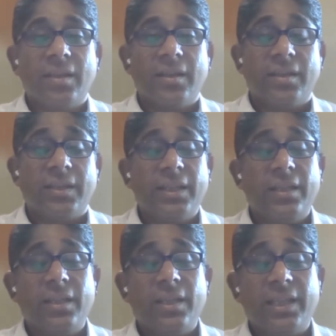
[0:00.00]

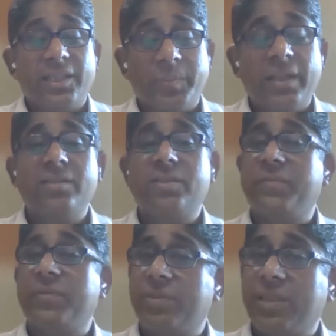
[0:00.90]
The experience
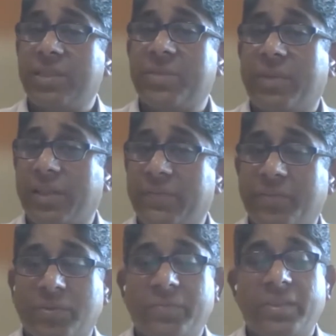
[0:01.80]
of using a
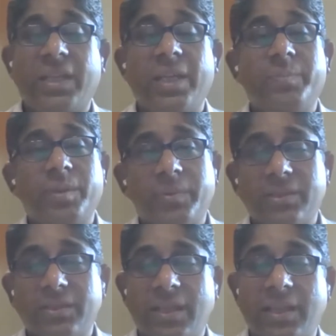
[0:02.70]
smartphone with
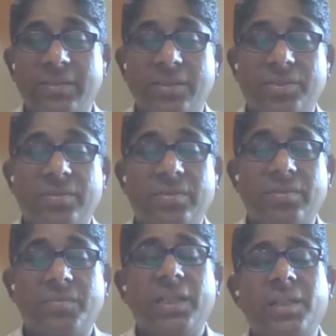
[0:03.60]
hyper-personalization,
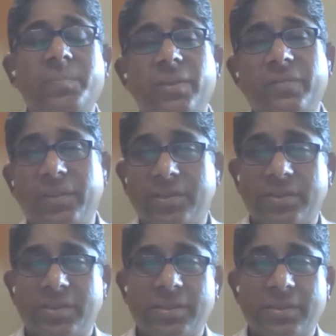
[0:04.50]
multiple
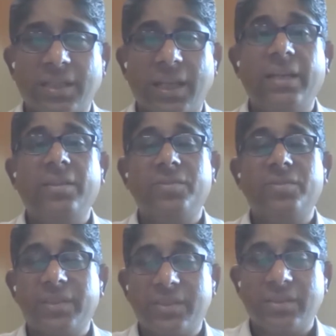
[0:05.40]
features, and
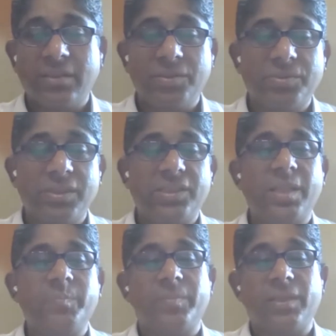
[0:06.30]
universal usage
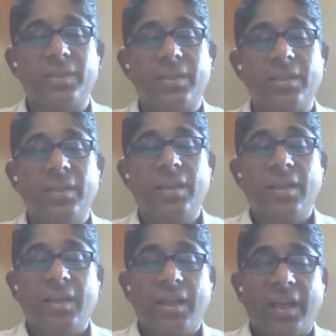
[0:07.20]
capability
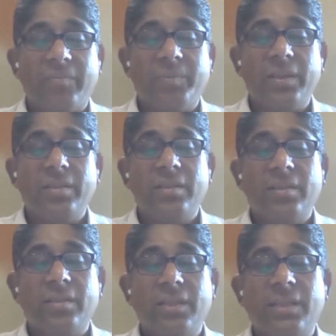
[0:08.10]
have been
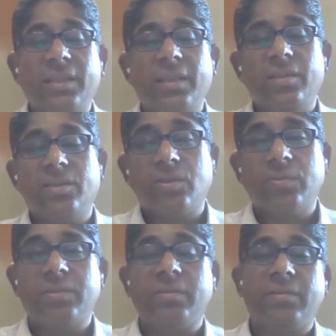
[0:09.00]
the key
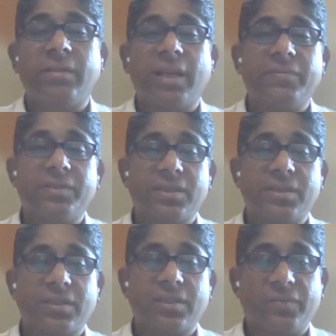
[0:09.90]
growth drivers
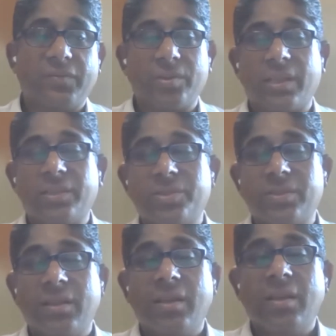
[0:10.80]
for such
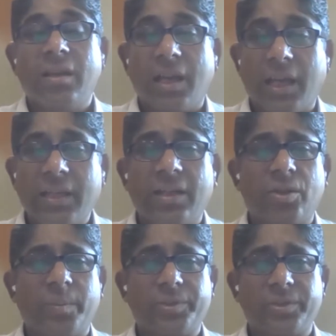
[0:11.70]
high
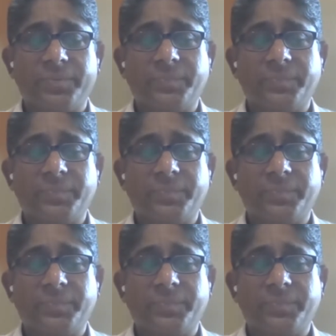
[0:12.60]
adoption.